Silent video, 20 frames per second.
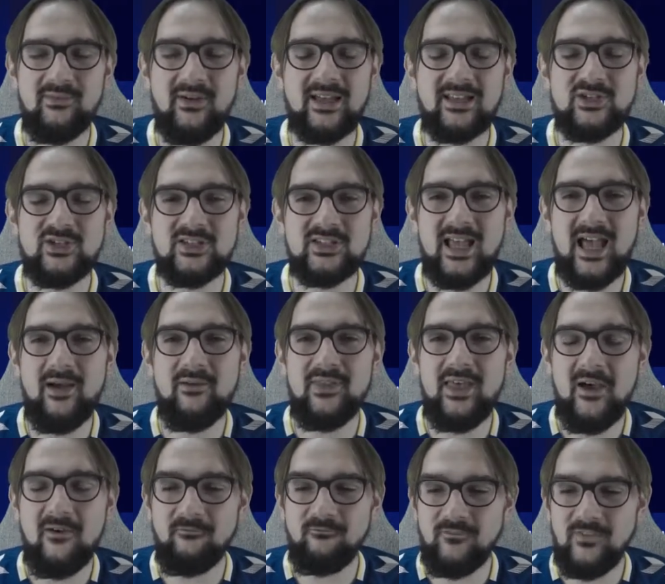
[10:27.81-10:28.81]
I just have
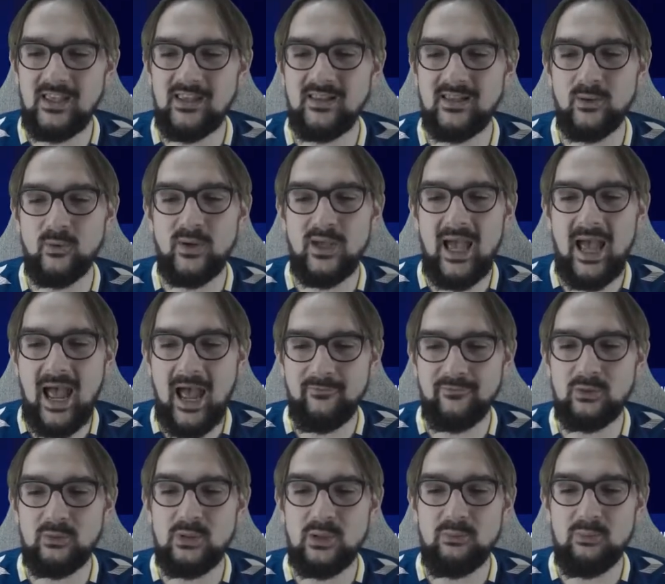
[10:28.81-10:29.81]
that feeling. We
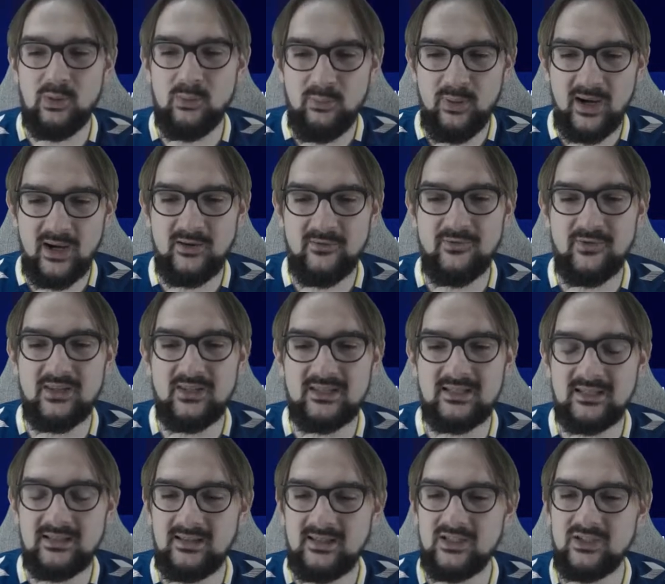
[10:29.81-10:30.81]
have to be prepared for this
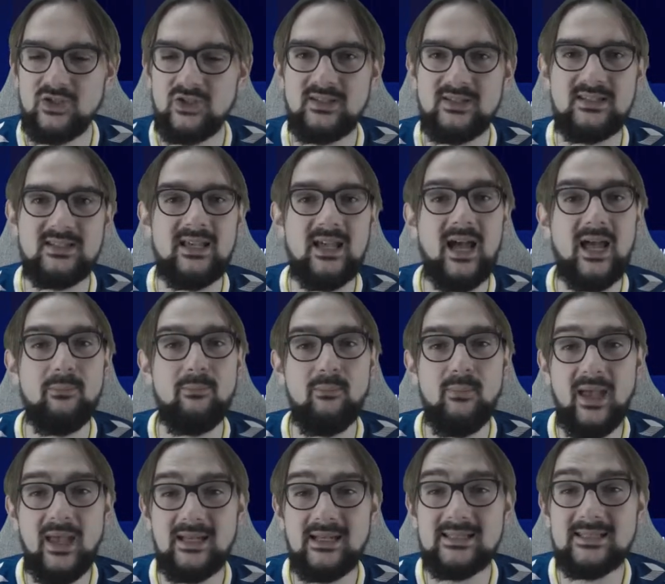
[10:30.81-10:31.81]
contingency. I
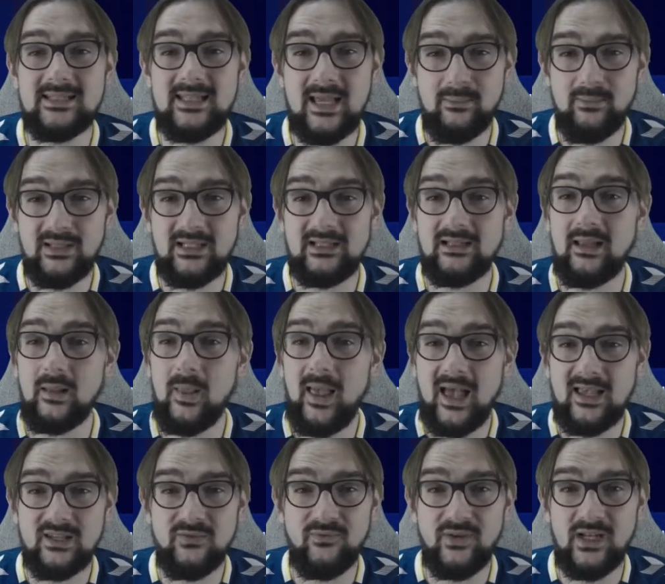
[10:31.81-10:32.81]
made a segment in the
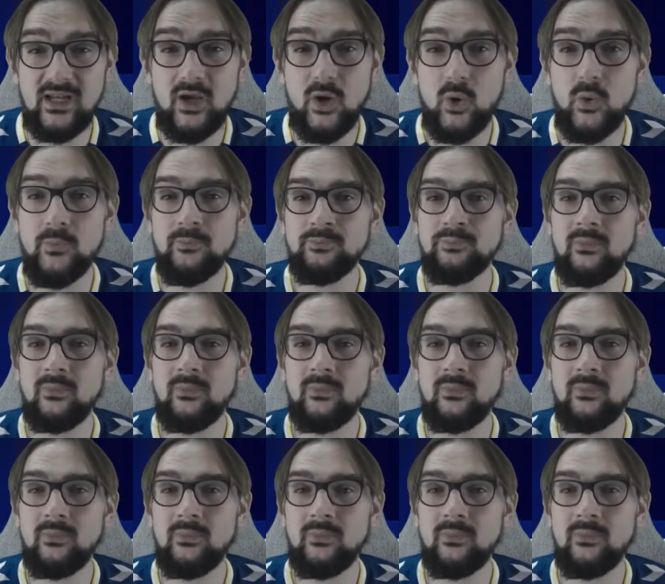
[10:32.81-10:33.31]
last video